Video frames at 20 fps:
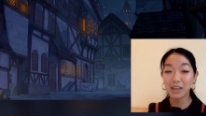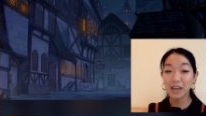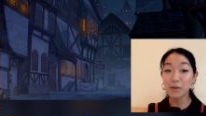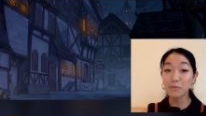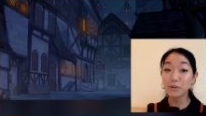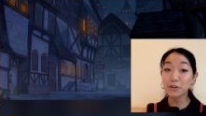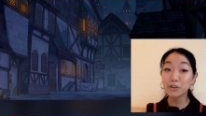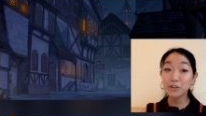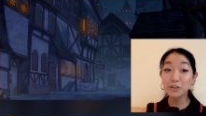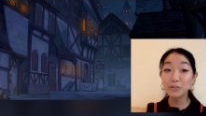And when
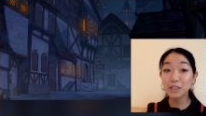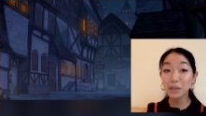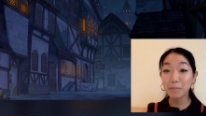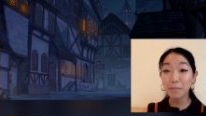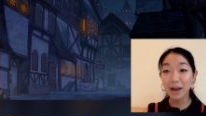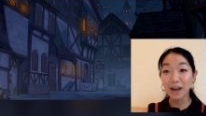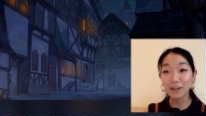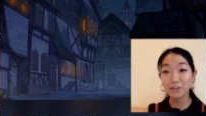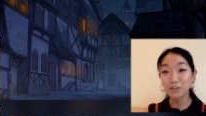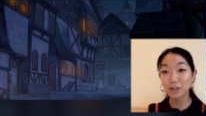you're using
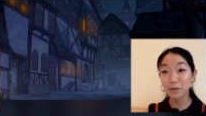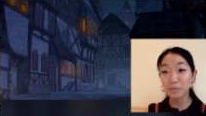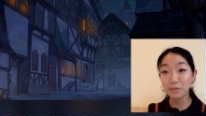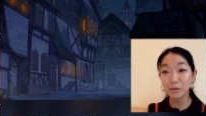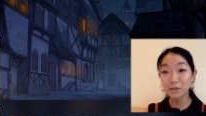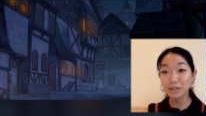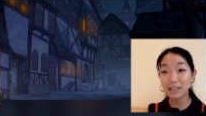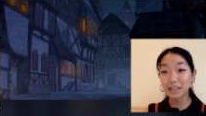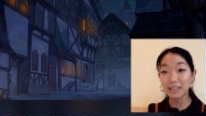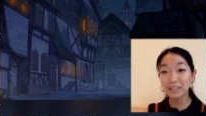backdrop
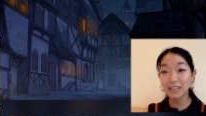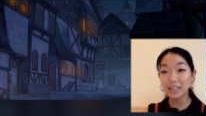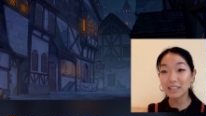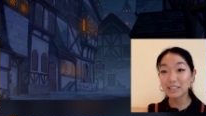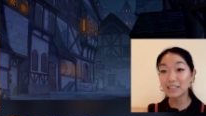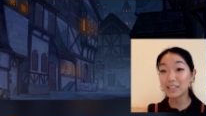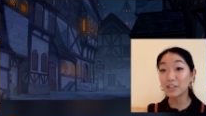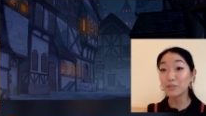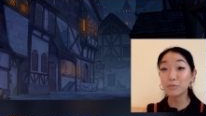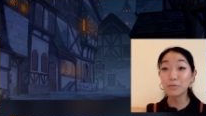mode like
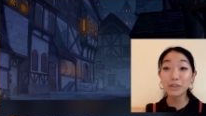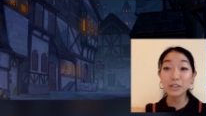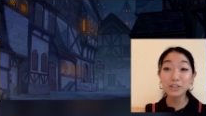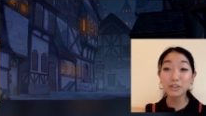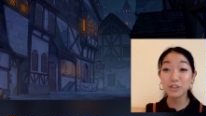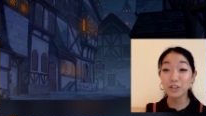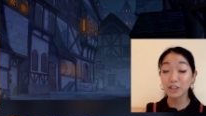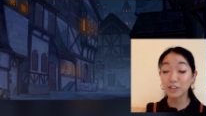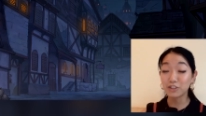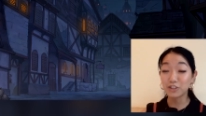this, it really
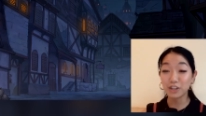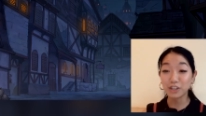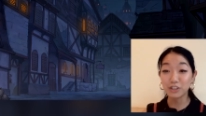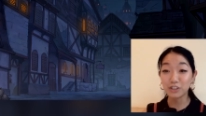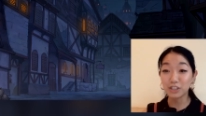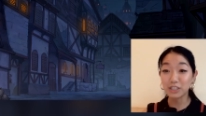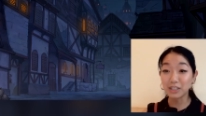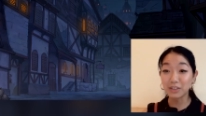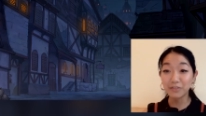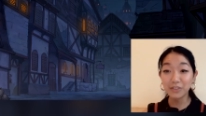just
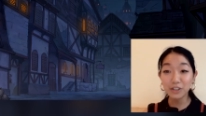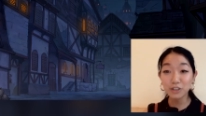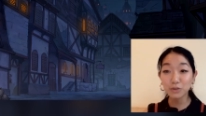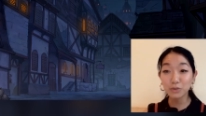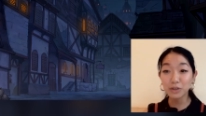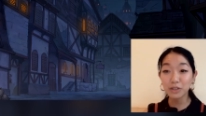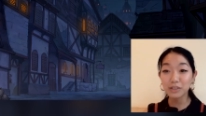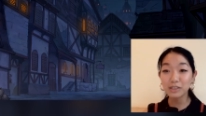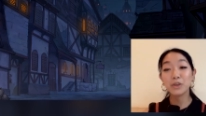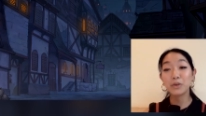changes the
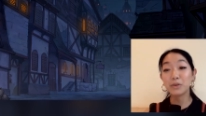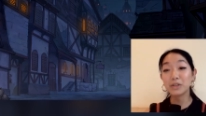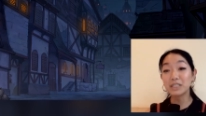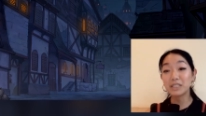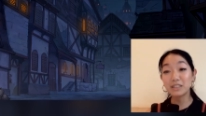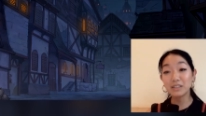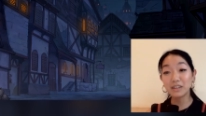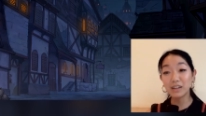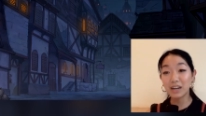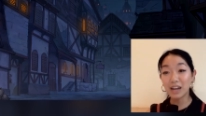visuals. You are
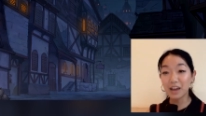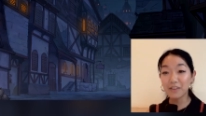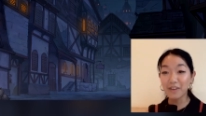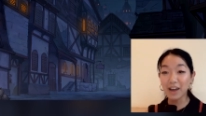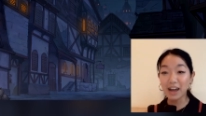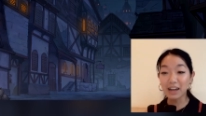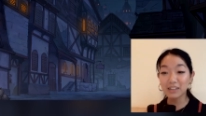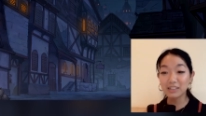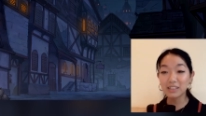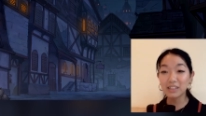still going to have
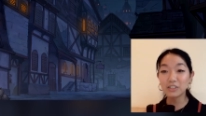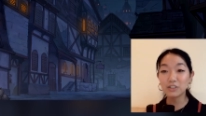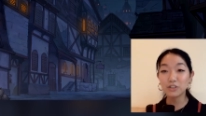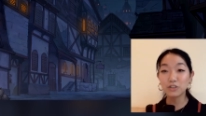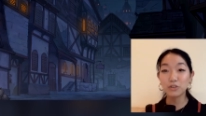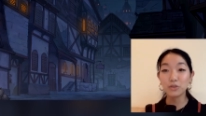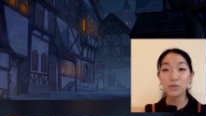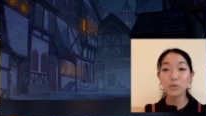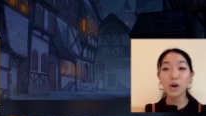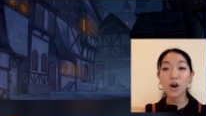access
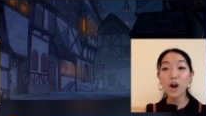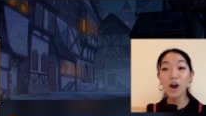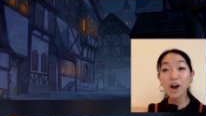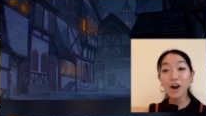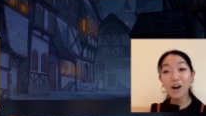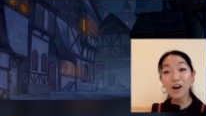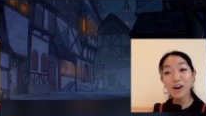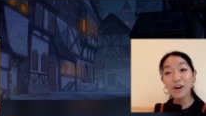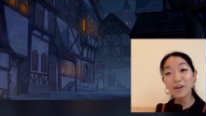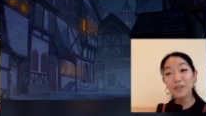to all